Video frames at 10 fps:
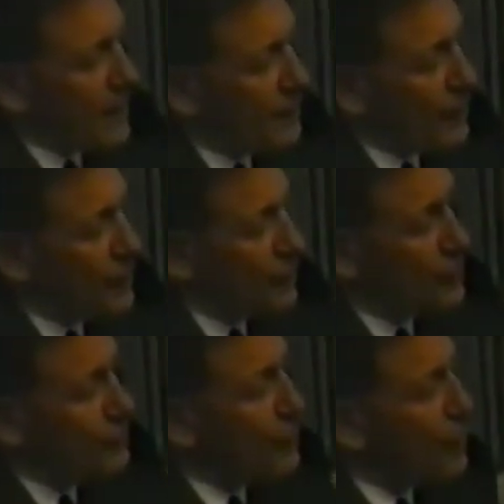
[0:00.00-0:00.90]
and
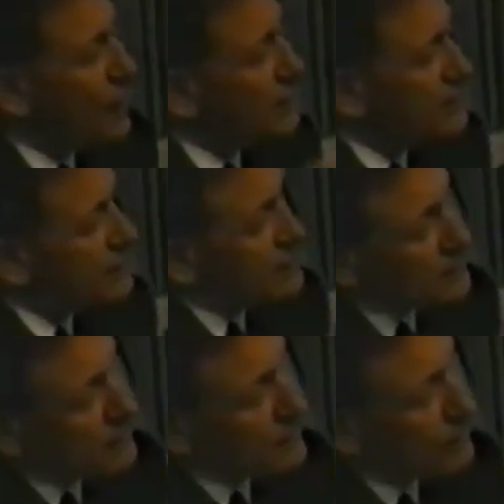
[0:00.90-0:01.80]
because of my
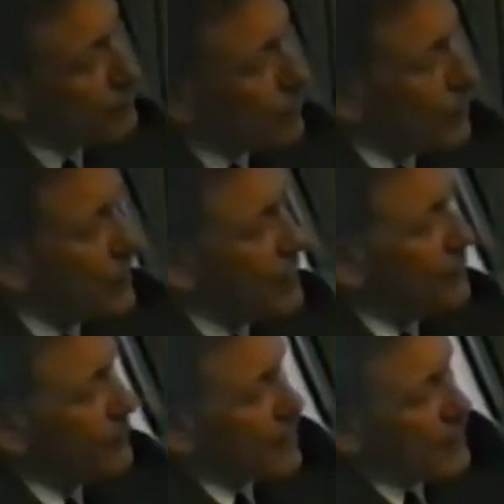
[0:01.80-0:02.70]

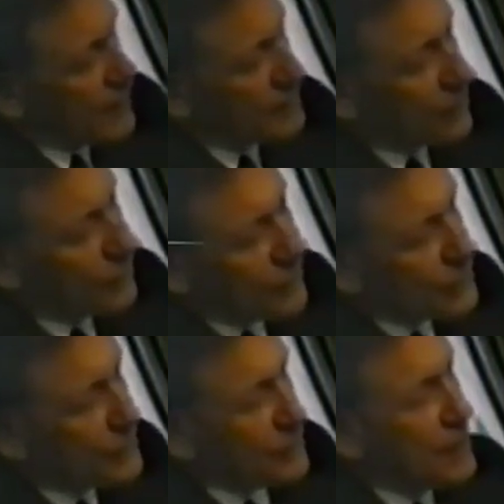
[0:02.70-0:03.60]
belief as a
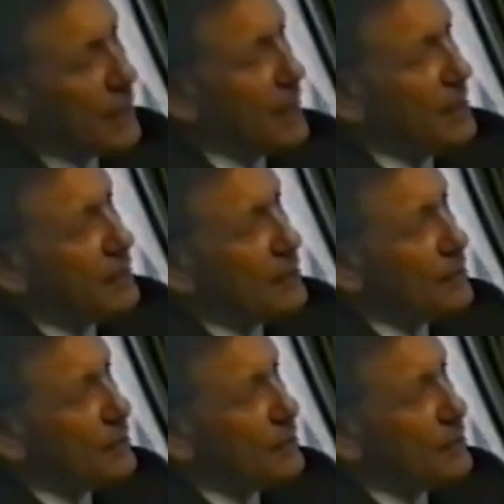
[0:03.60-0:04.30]
Christian, and